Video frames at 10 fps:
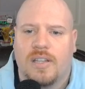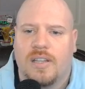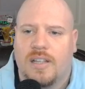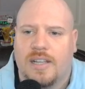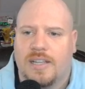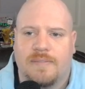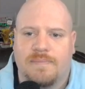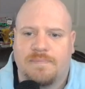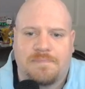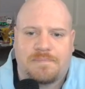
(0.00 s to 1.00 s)

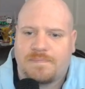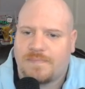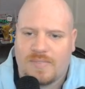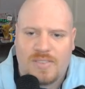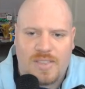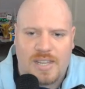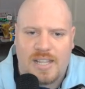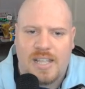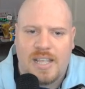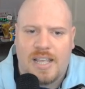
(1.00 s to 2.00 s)
Um,
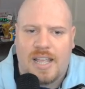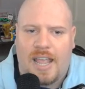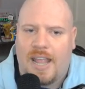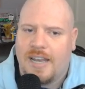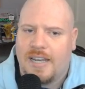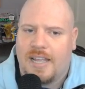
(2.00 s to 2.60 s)
and